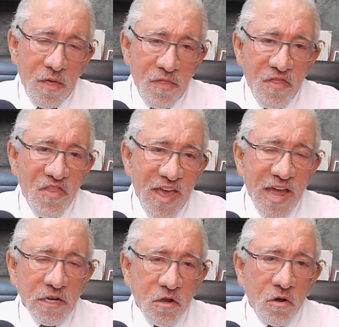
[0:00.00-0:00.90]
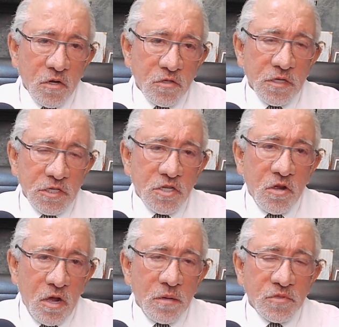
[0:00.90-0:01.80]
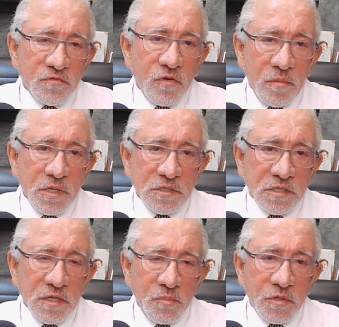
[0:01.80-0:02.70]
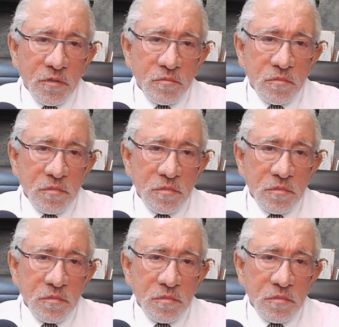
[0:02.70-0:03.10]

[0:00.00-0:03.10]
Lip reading: That cartilage comes from the septum.